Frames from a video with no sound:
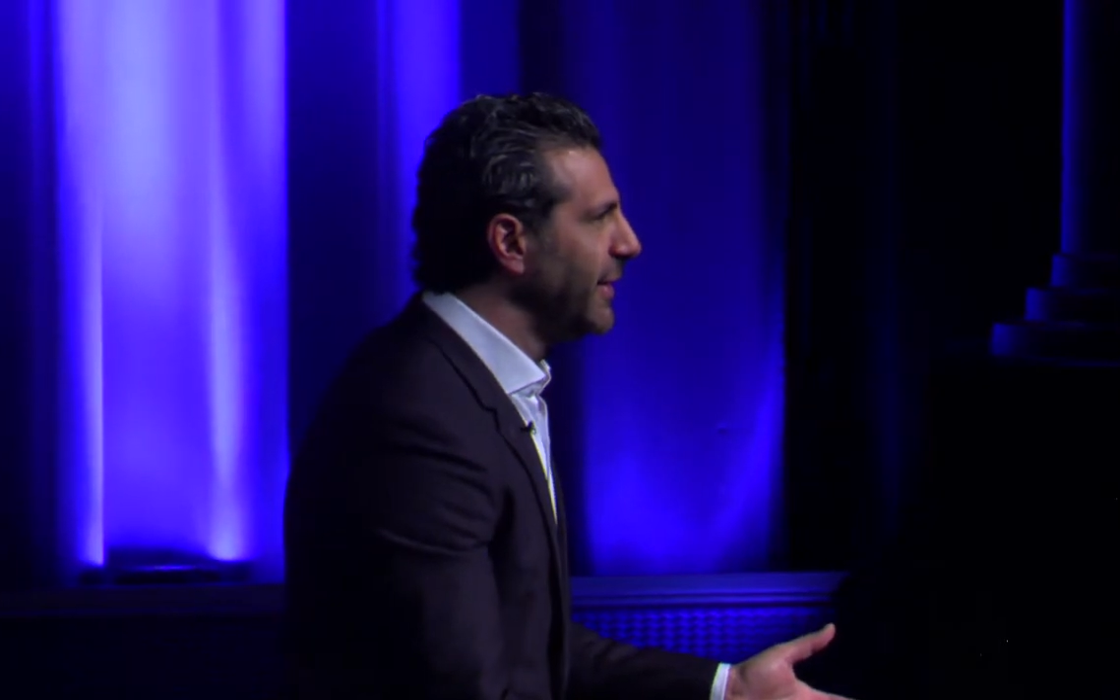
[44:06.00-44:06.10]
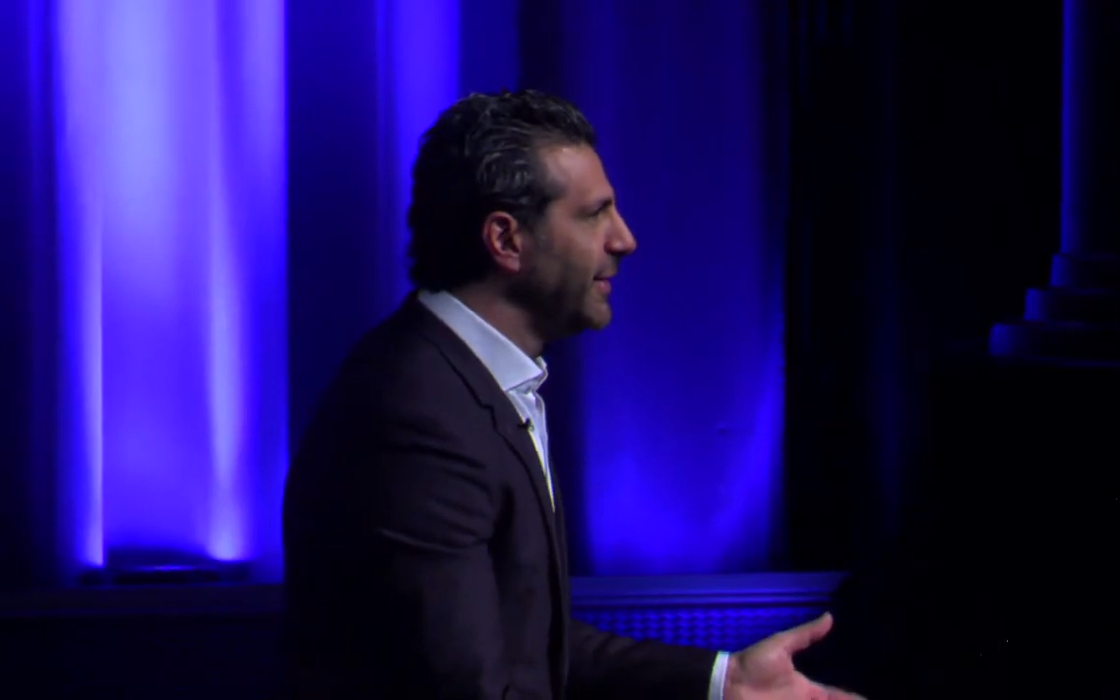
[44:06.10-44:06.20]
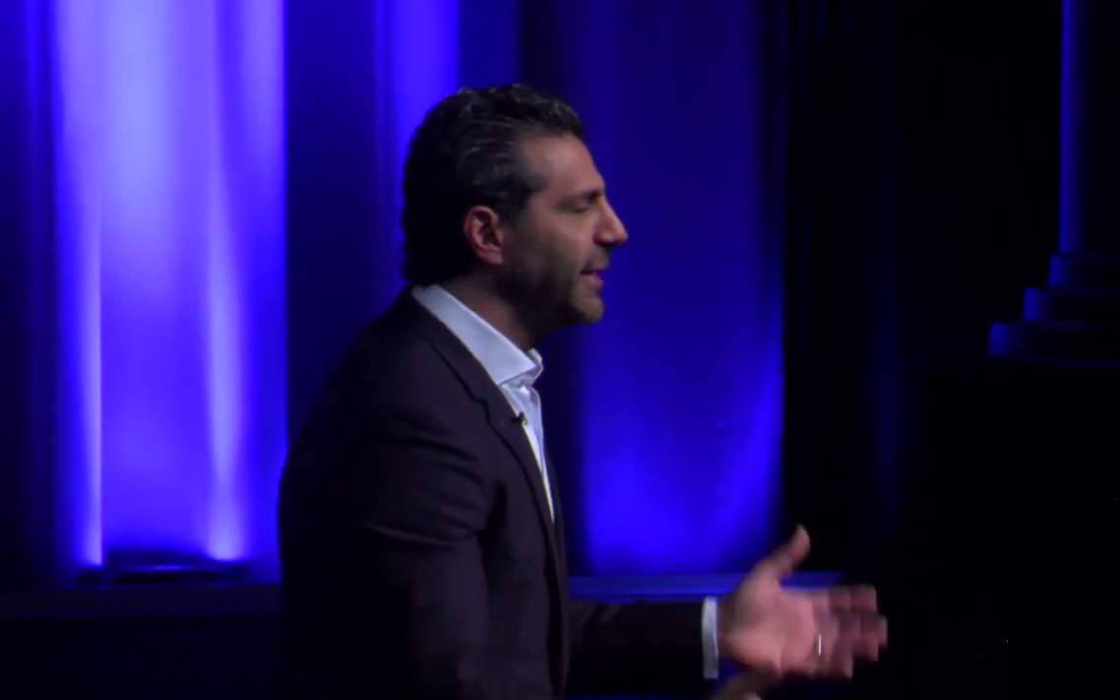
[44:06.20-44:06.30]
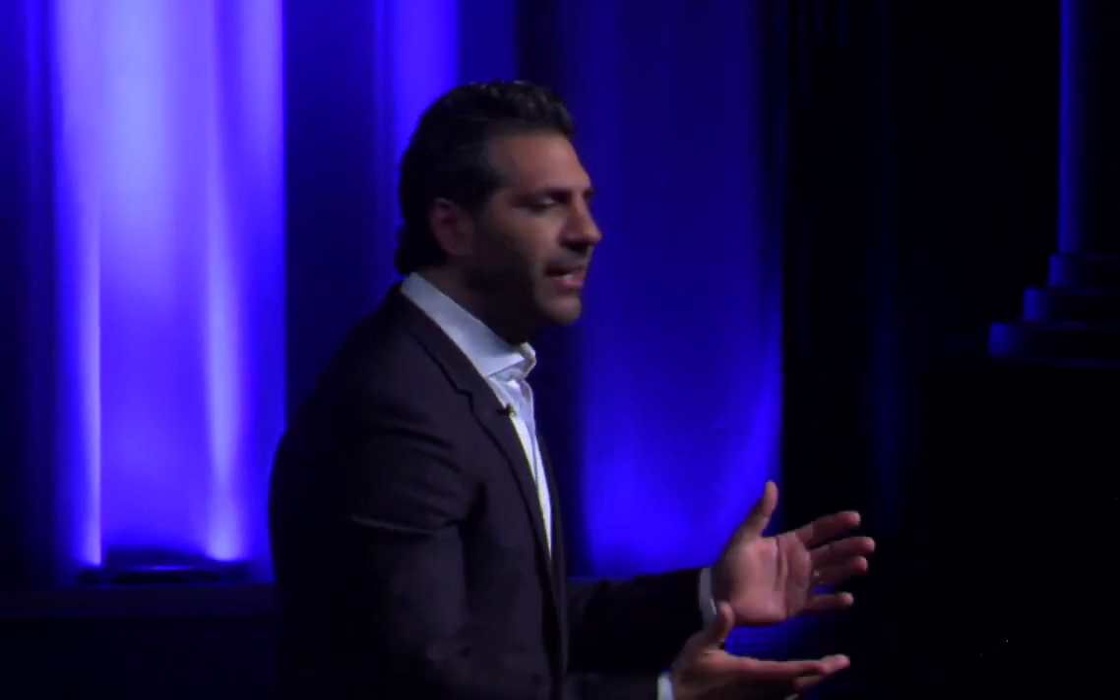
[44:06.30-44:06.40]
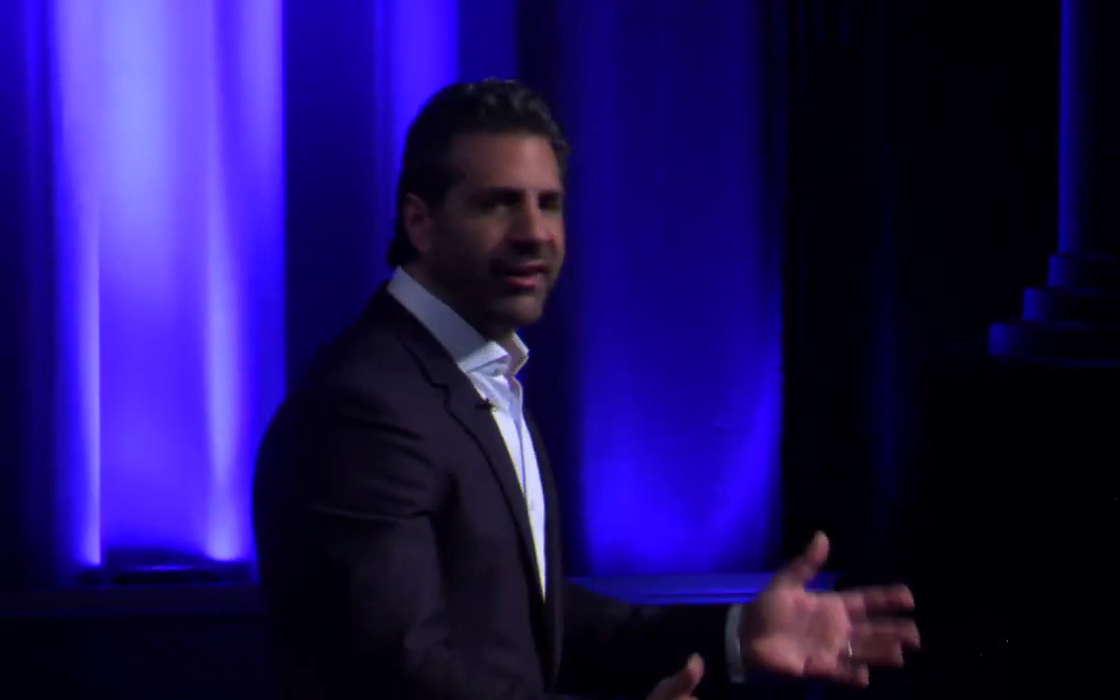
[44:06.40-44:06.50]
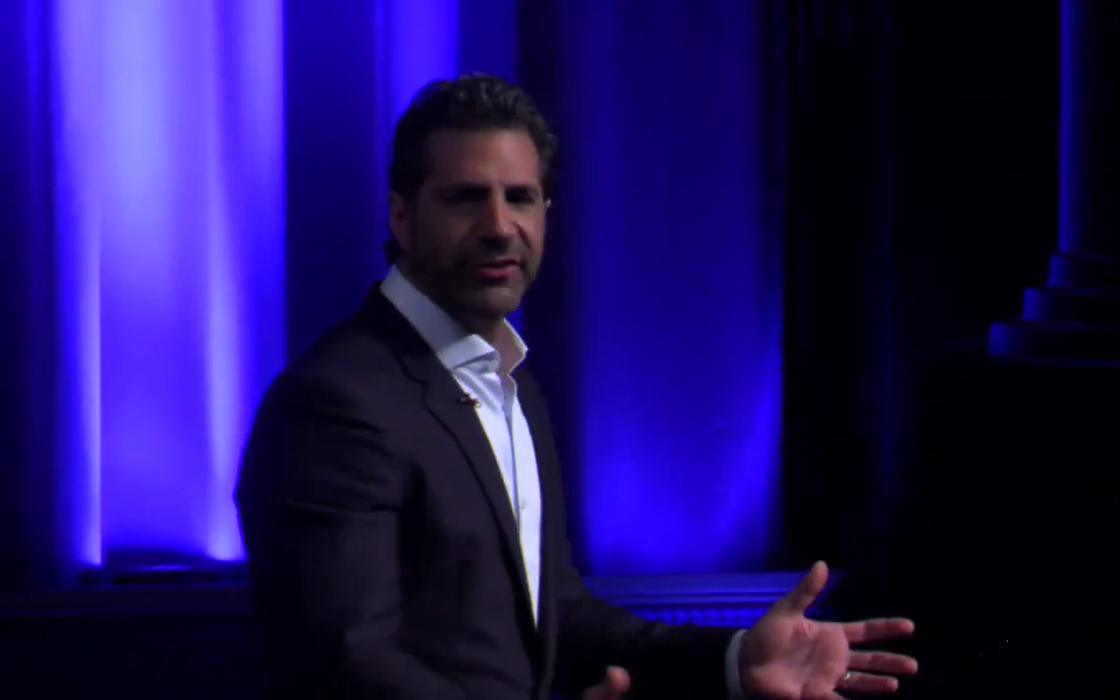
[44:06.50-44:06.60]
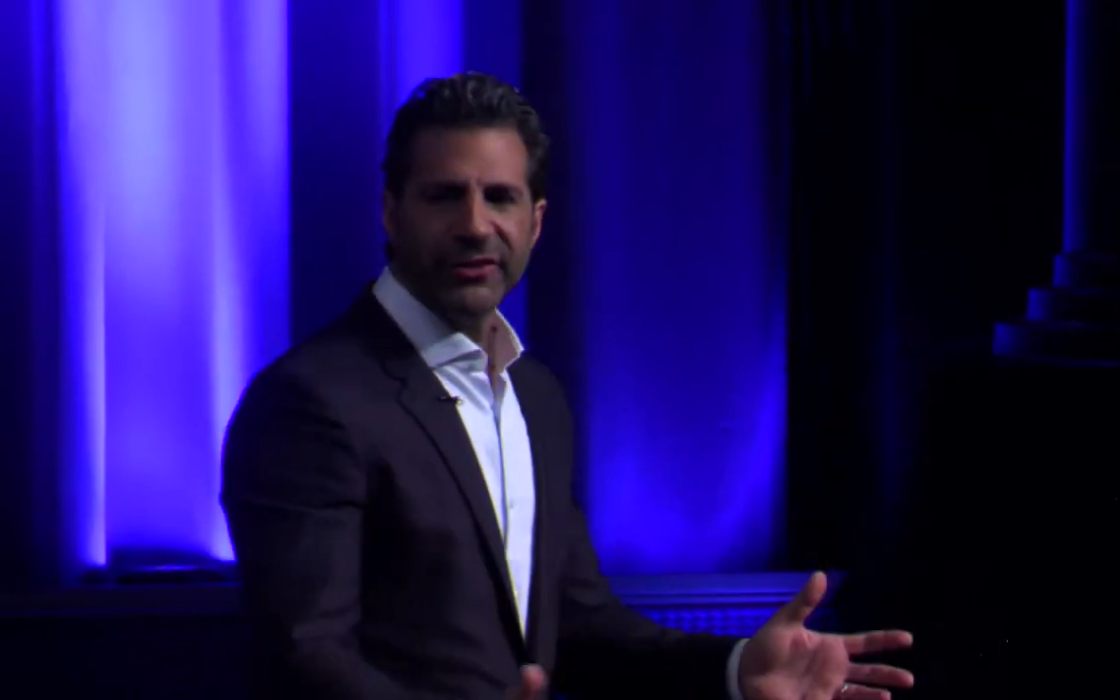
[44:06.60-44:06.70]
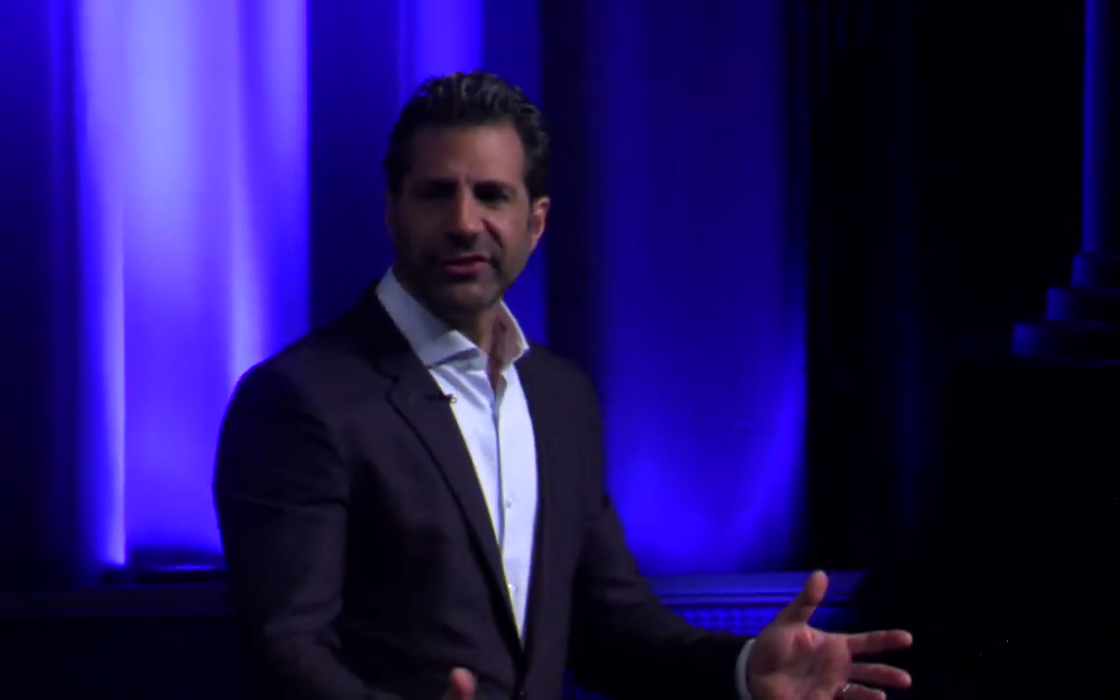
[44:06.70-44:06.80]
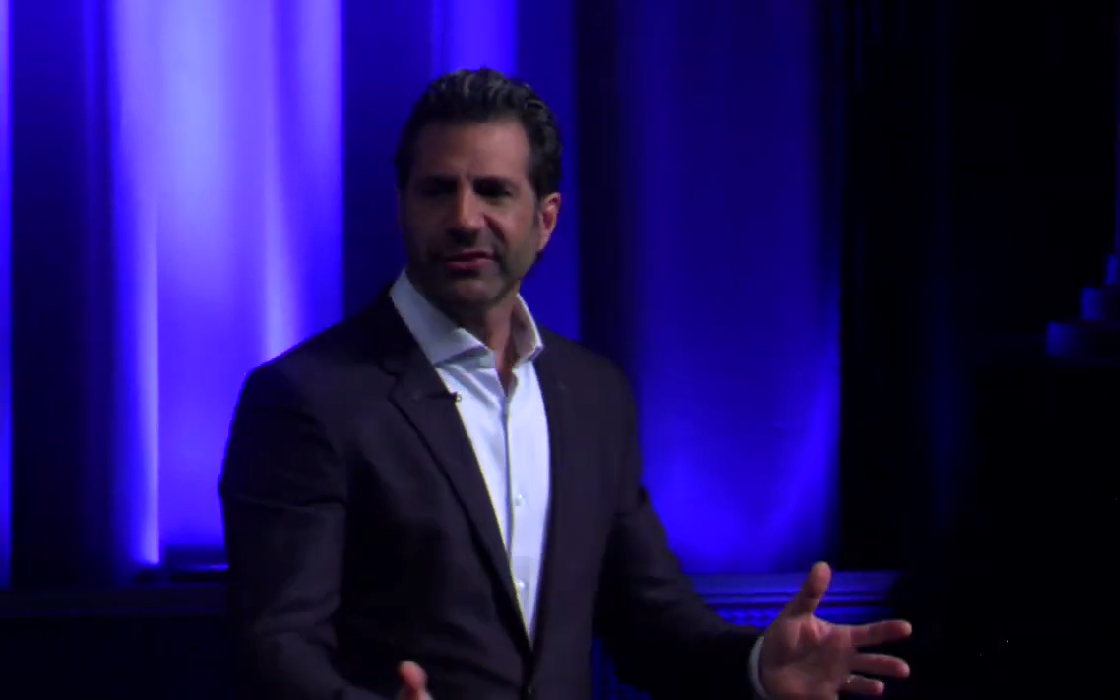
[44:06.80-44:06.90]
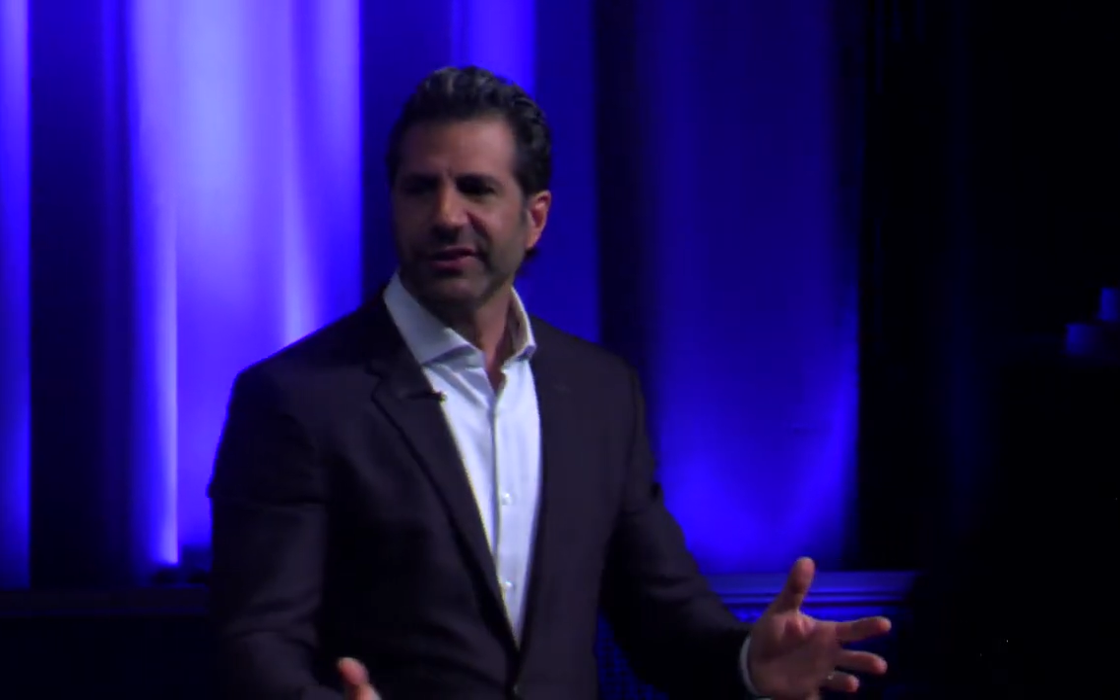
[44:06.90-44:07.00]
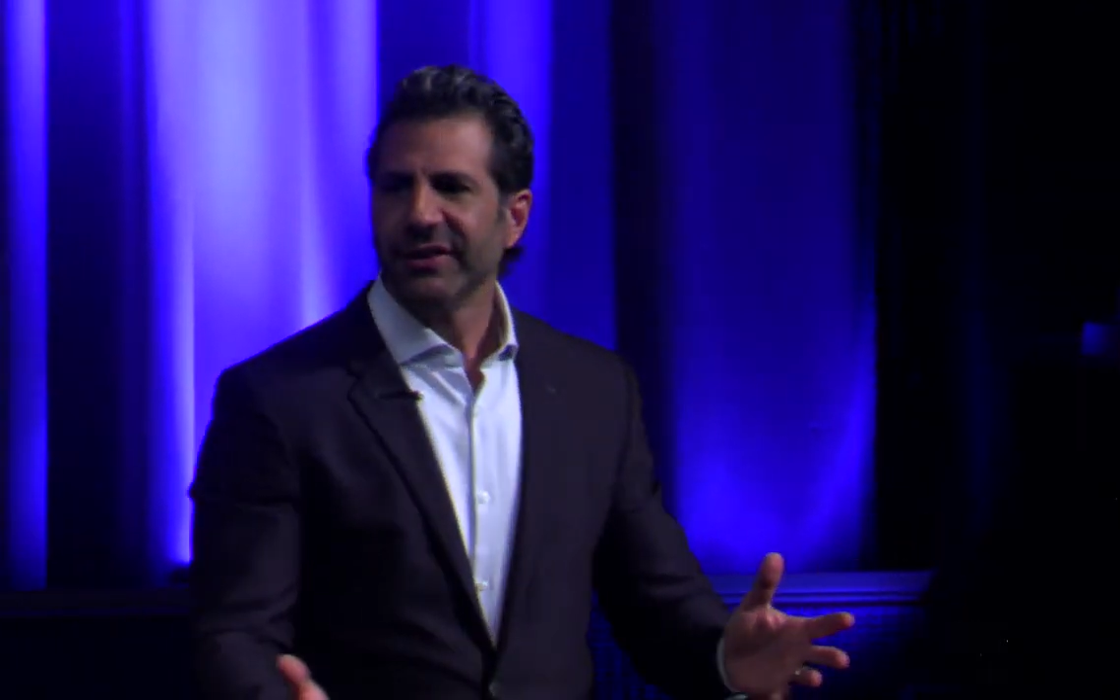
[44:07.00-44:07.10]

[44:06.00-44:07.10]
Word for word: that covers